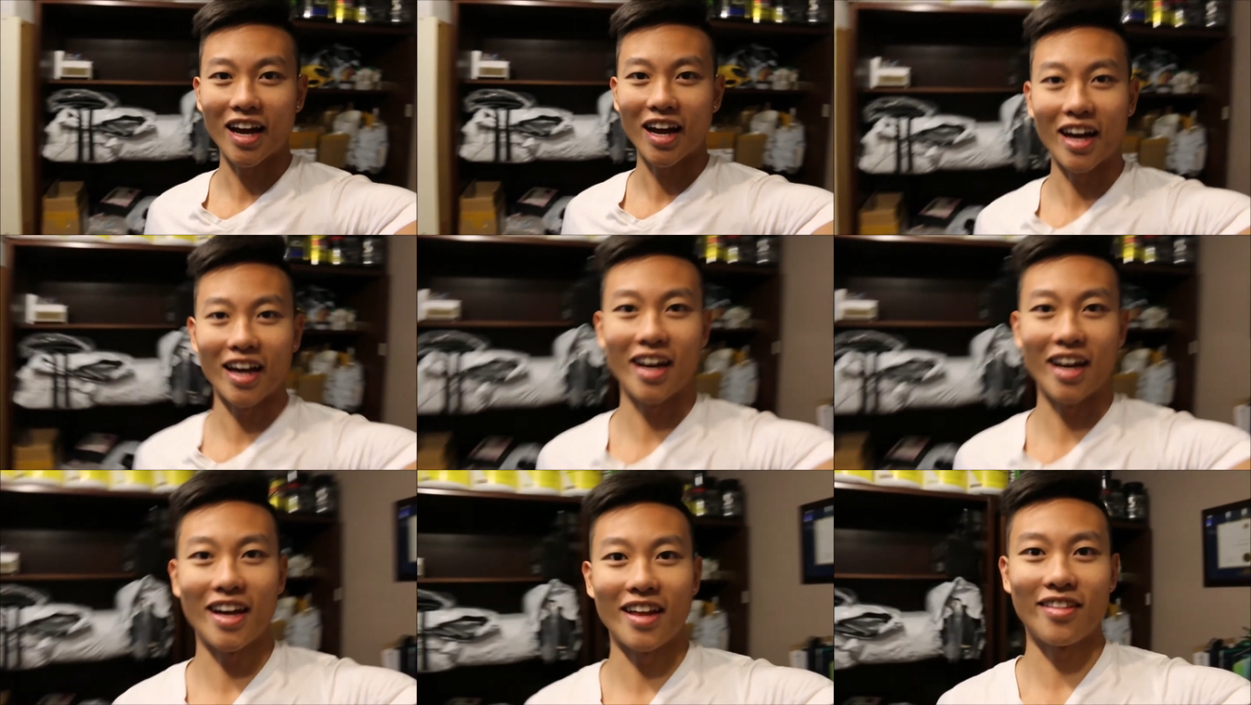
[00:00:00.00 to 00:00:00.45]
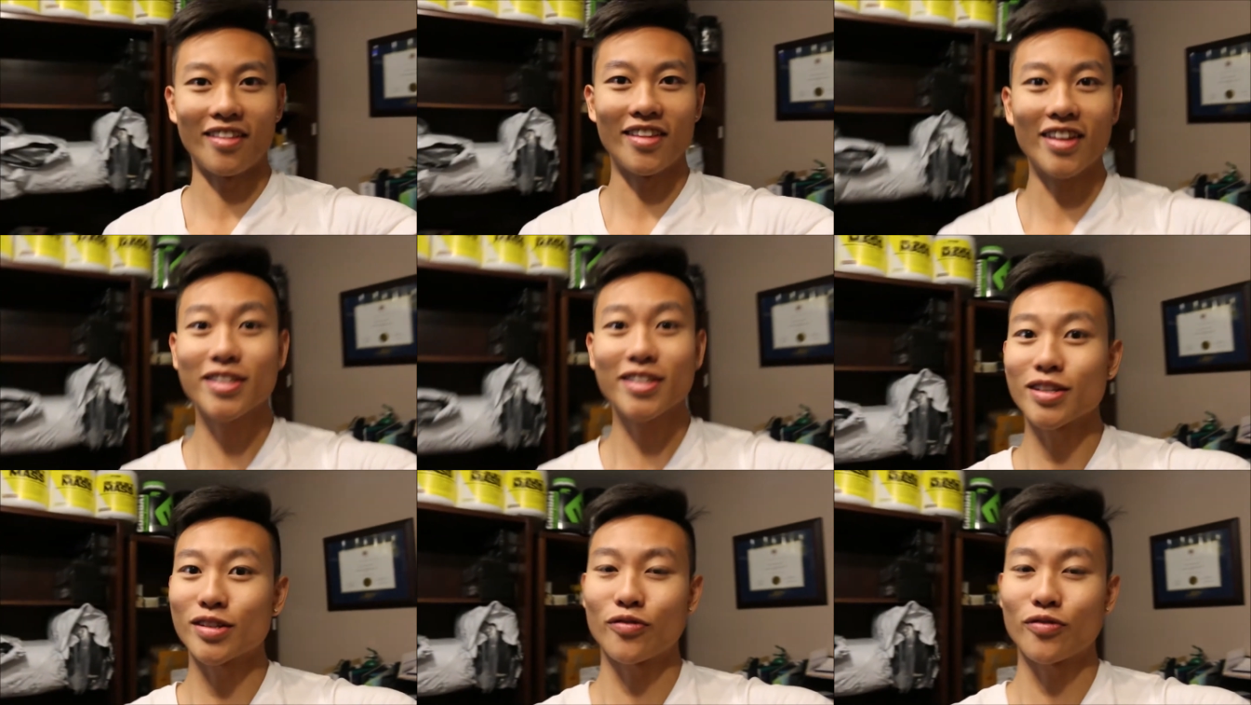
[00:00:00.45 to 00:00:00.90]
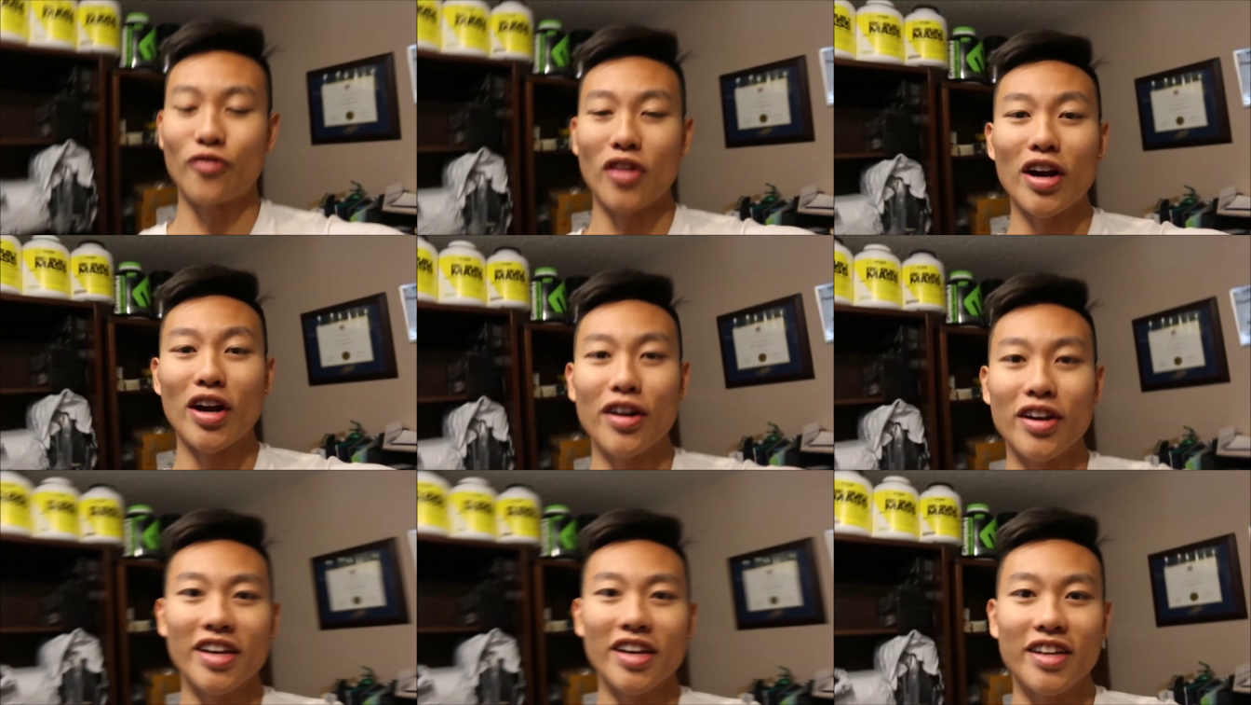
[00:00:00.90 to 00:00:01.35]
And this is
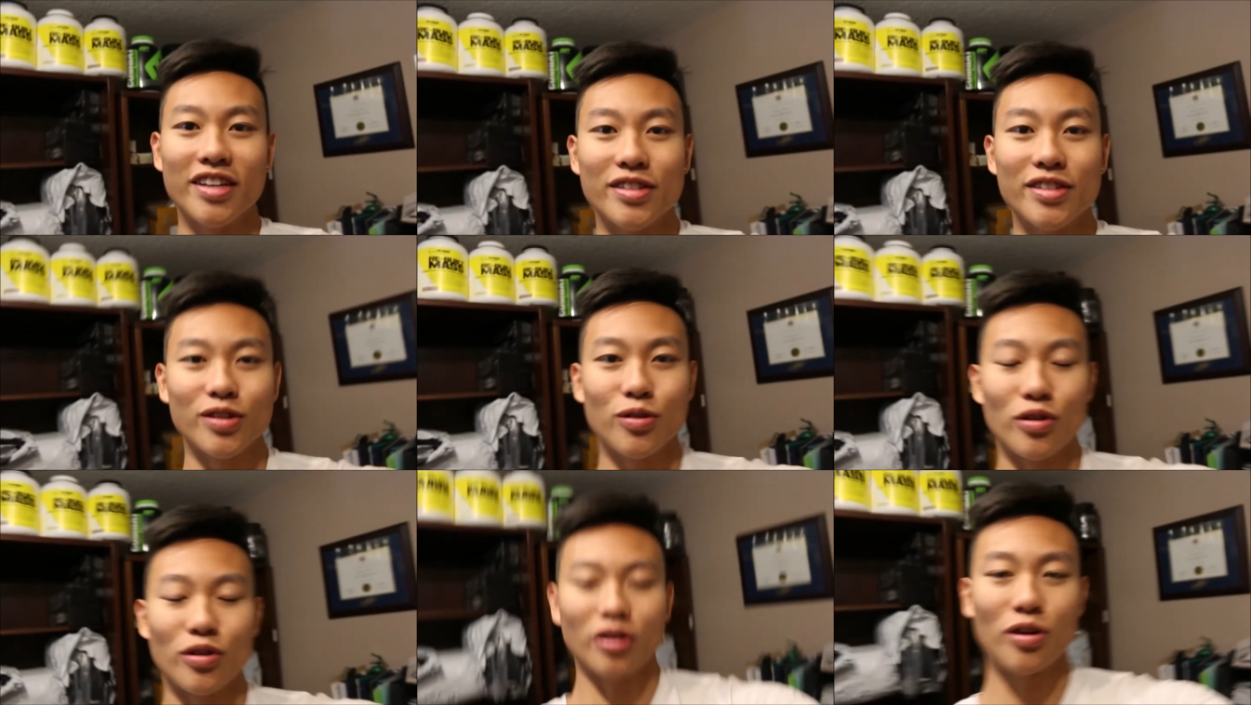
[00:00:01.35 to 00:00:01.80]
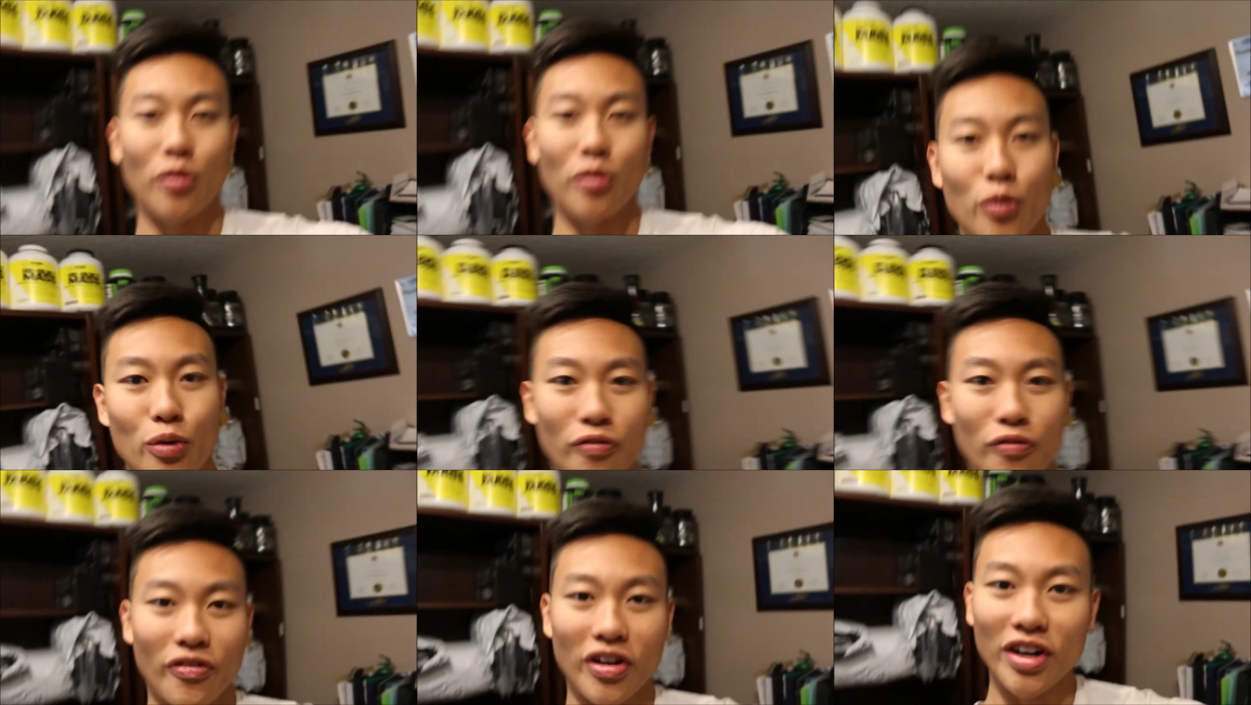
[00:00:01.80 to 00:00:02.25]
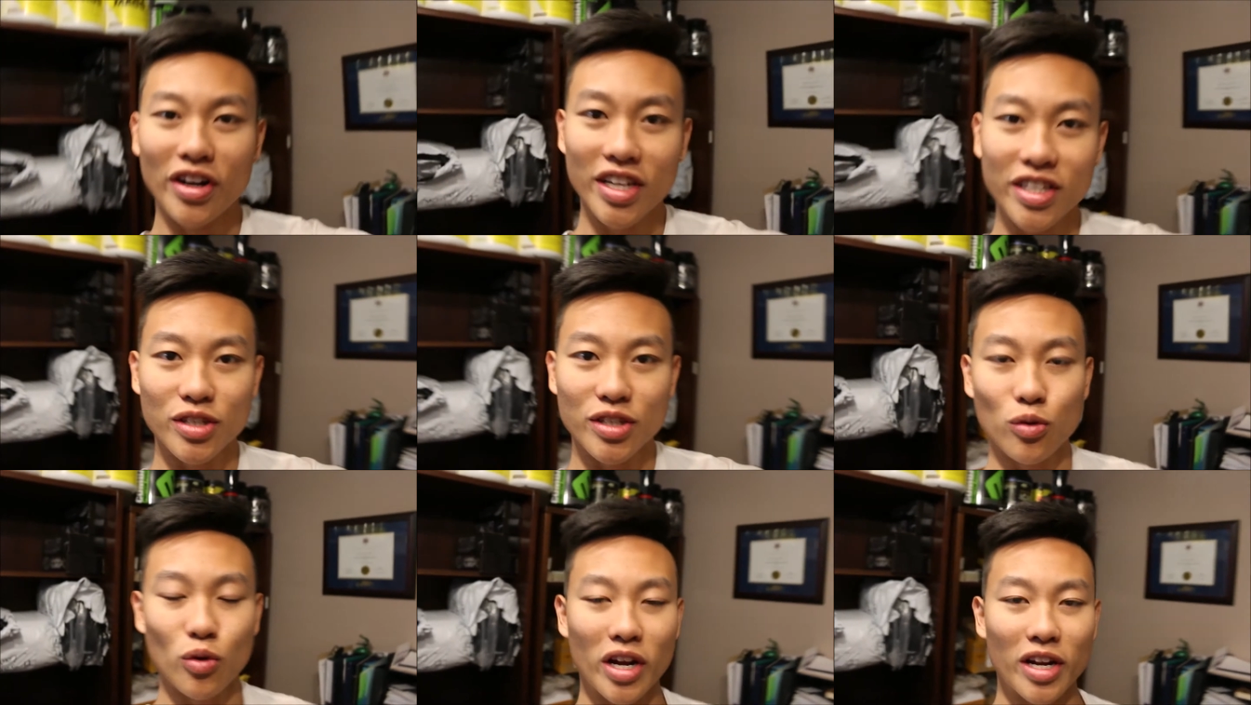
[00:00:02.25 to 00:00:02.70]
very easy, a very
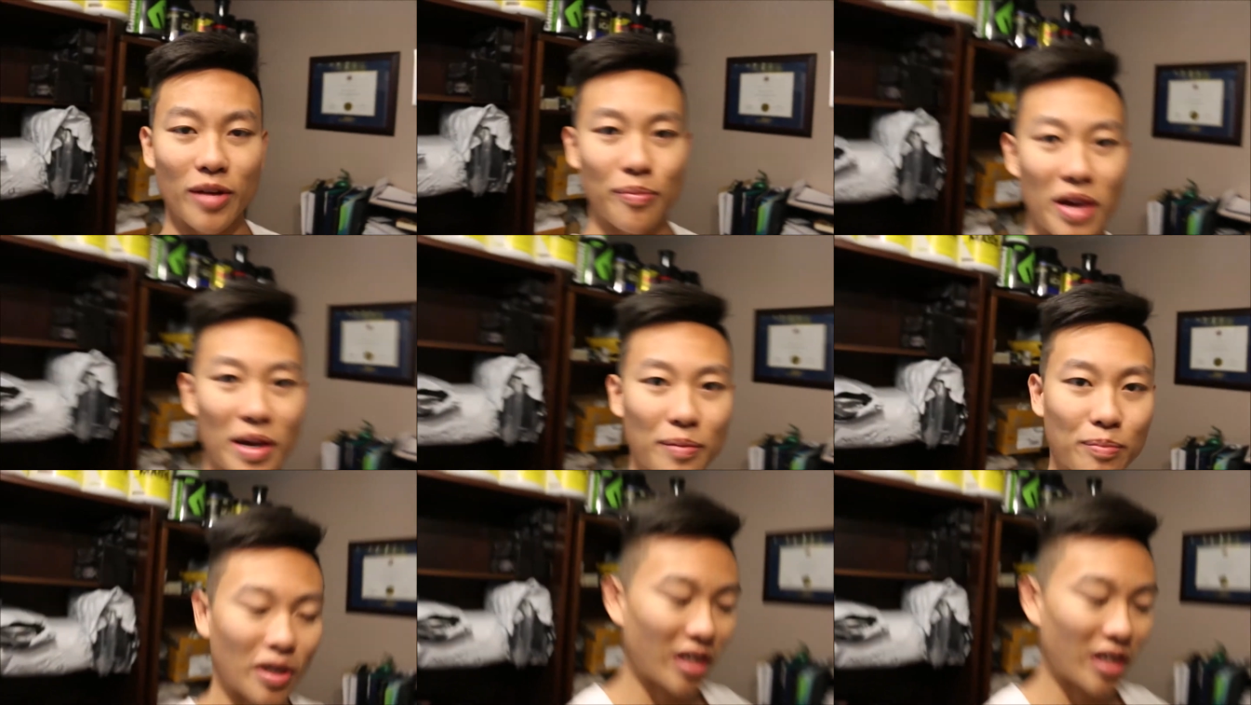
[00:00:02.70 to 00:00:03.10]
easy way to make